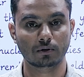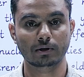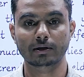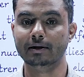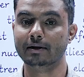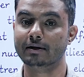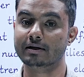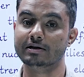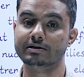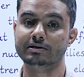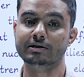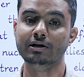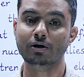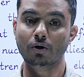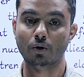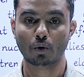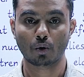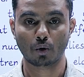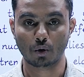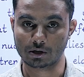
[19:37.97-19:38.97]

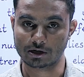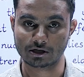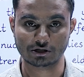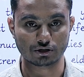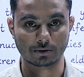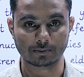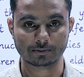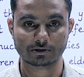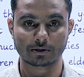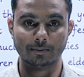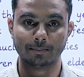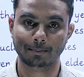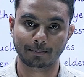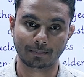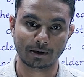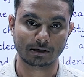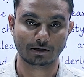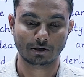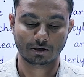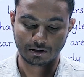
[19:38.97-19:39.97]

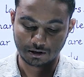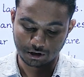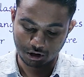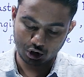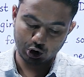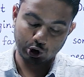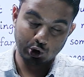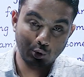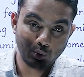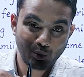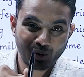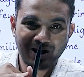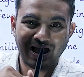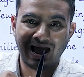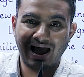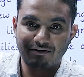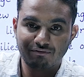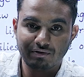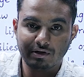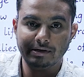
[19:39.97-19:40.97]
But do we
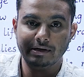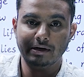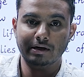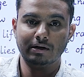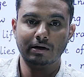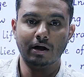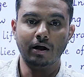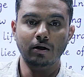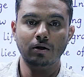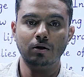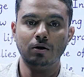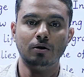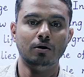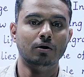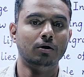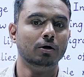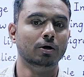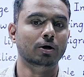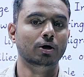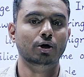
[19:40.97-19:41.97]
have the data?
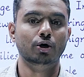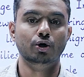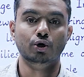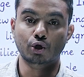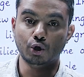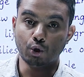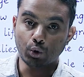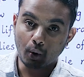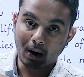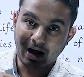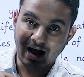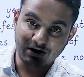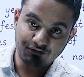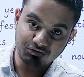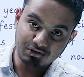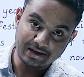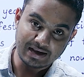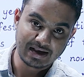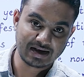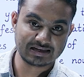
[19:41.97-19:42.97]
Do you
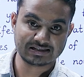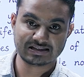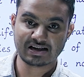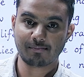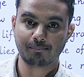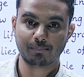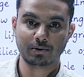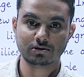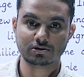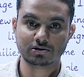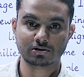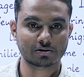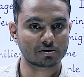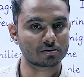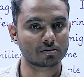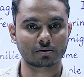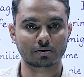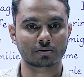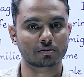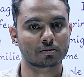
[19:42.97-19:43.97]
have the
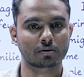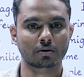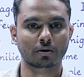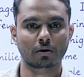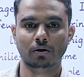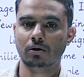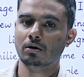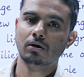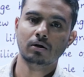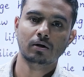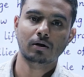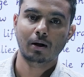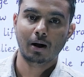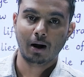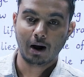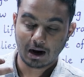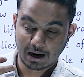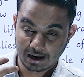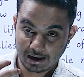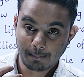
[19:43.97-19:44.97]
examples?
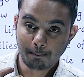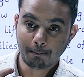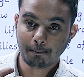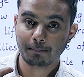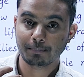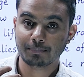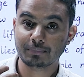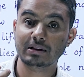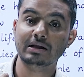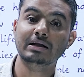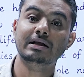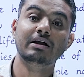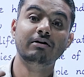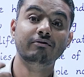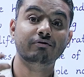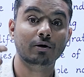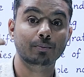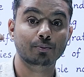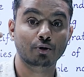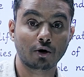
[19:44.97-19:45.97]
I am
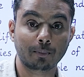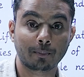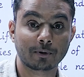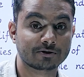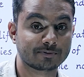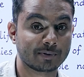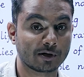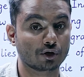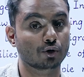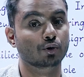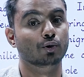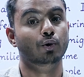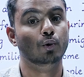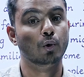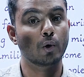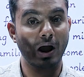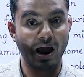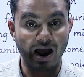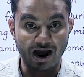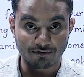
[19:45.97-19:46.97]
thinking from your perspective. Do
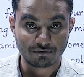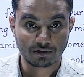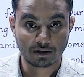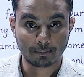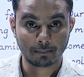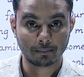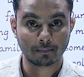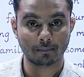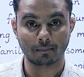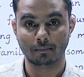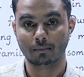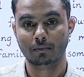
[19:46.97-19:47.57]
you have them?